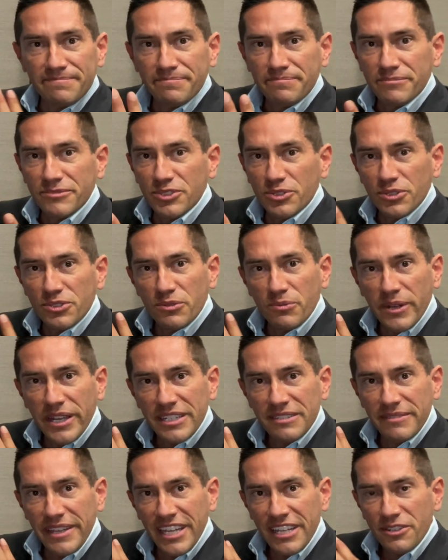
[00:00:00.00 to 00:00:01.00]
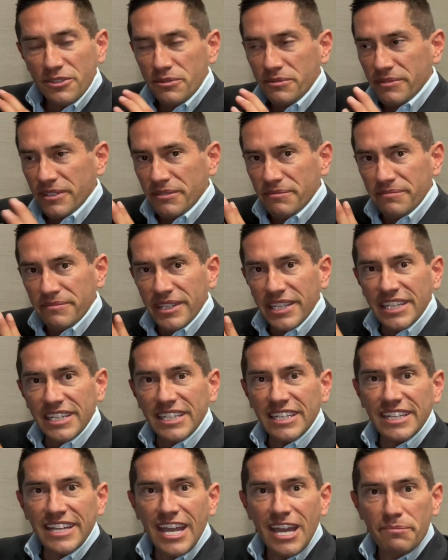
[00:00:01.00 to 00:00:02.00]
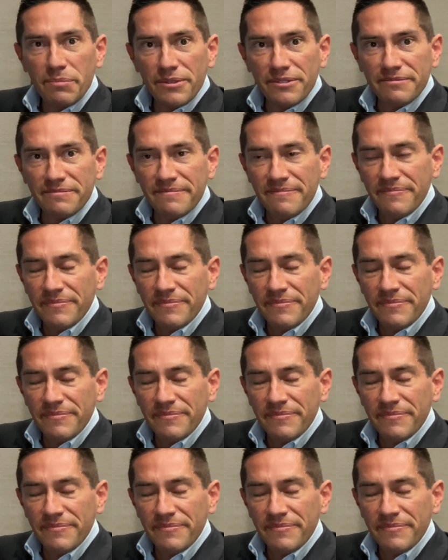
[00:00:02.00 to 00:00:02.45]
do it the right angle, and it can happen.